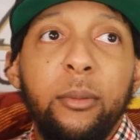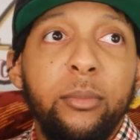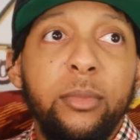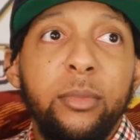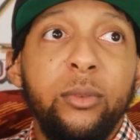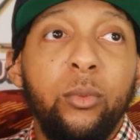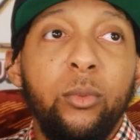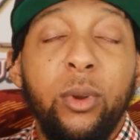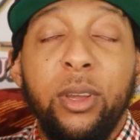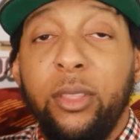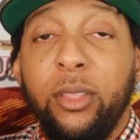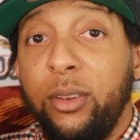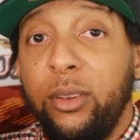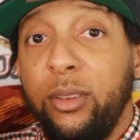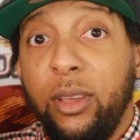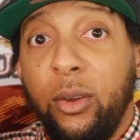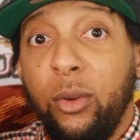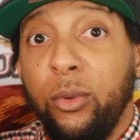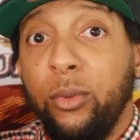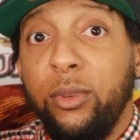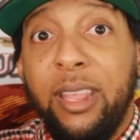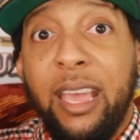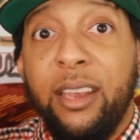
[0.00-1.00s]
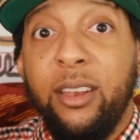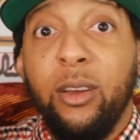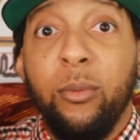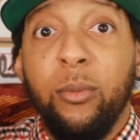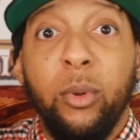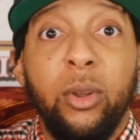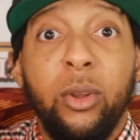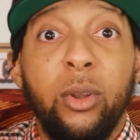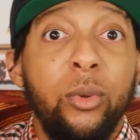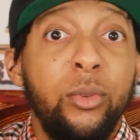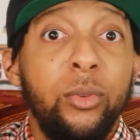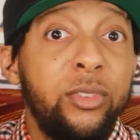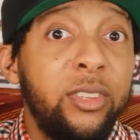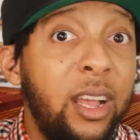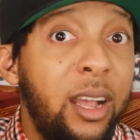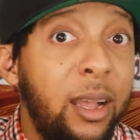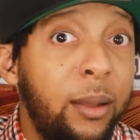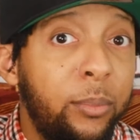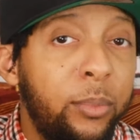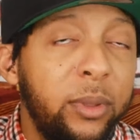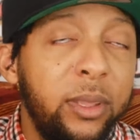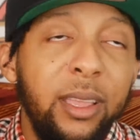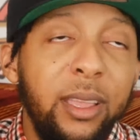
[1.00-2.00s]
whether that number goes
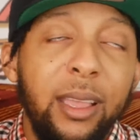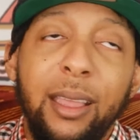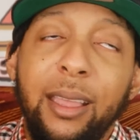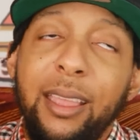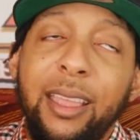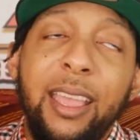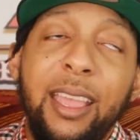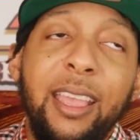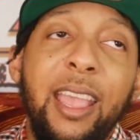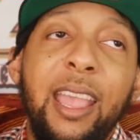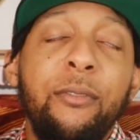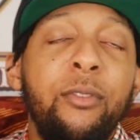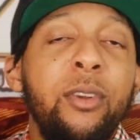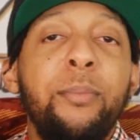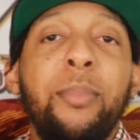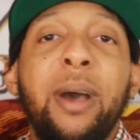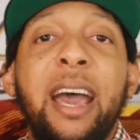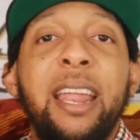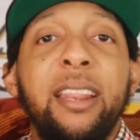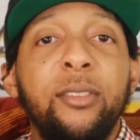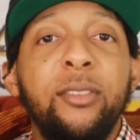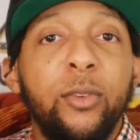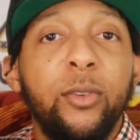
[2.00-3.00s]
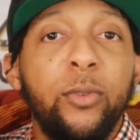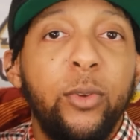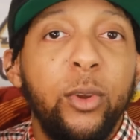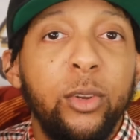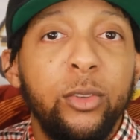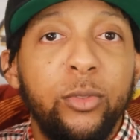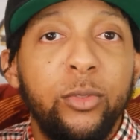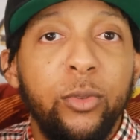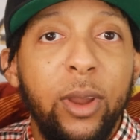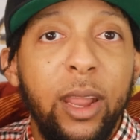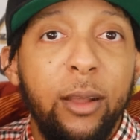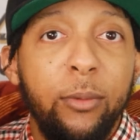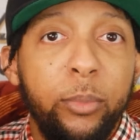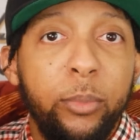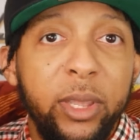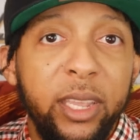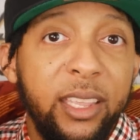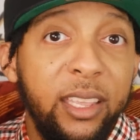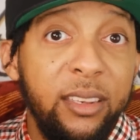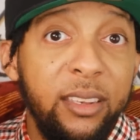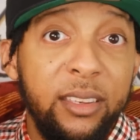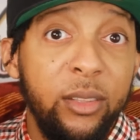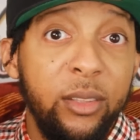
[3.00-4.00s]
up. Everybody's a first-round
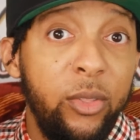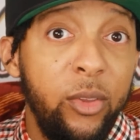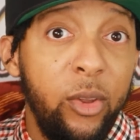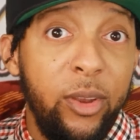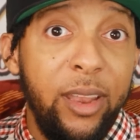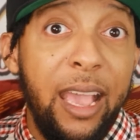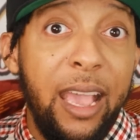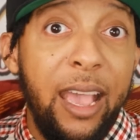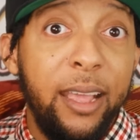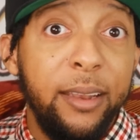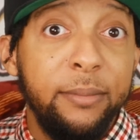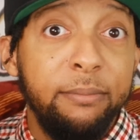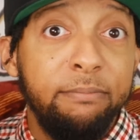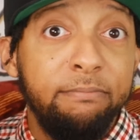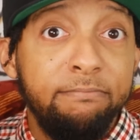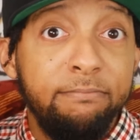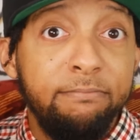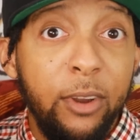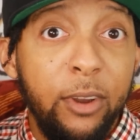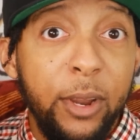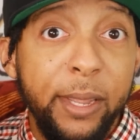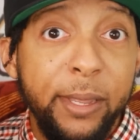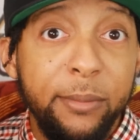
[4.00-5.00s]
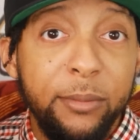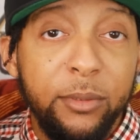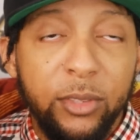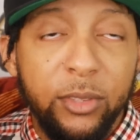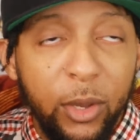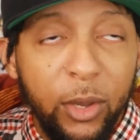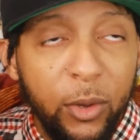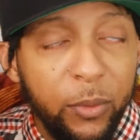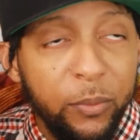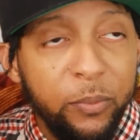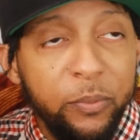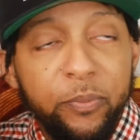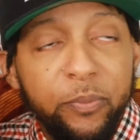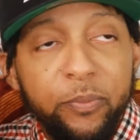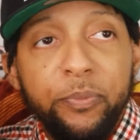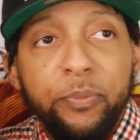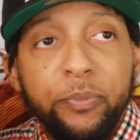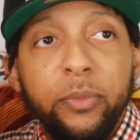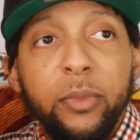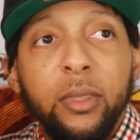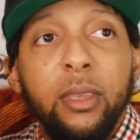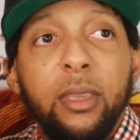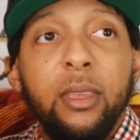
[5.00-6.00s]
pick until they're not, right? So
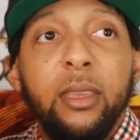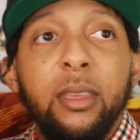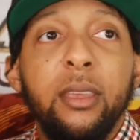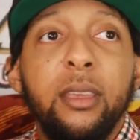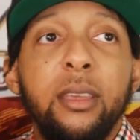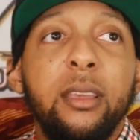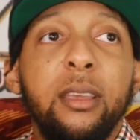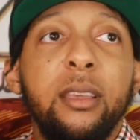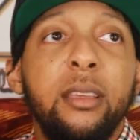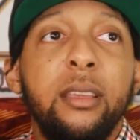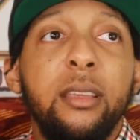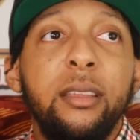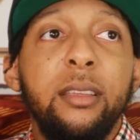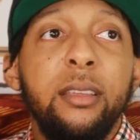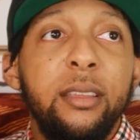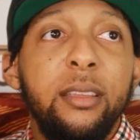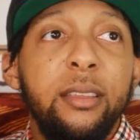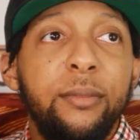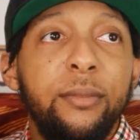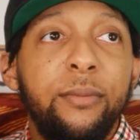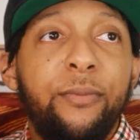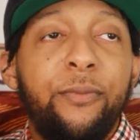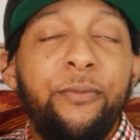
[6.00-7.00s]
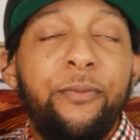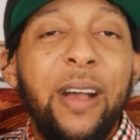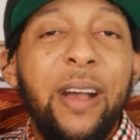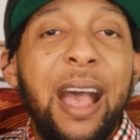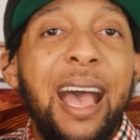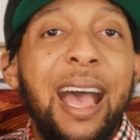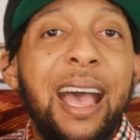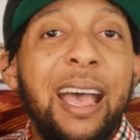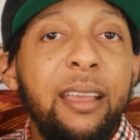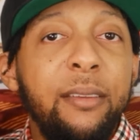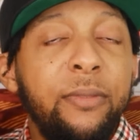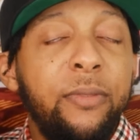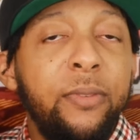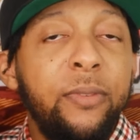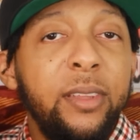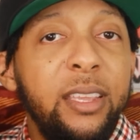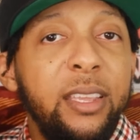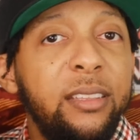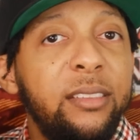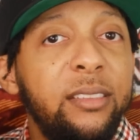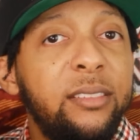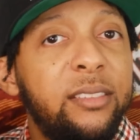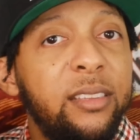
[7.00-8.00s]
5
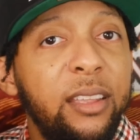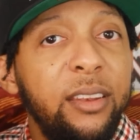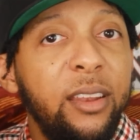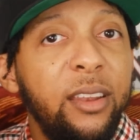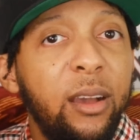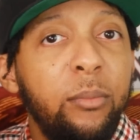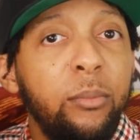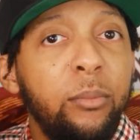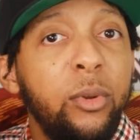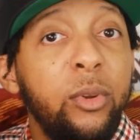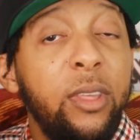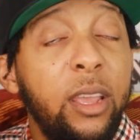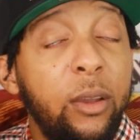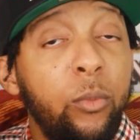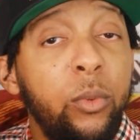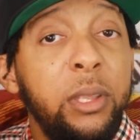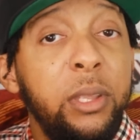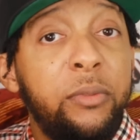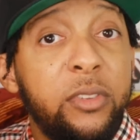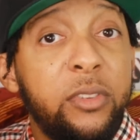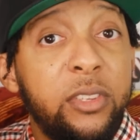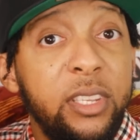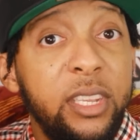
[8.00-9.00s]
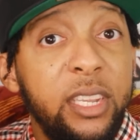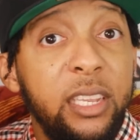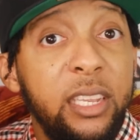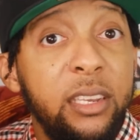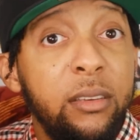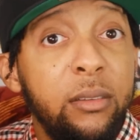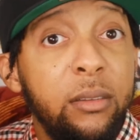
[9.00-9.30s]
is a number that we've seen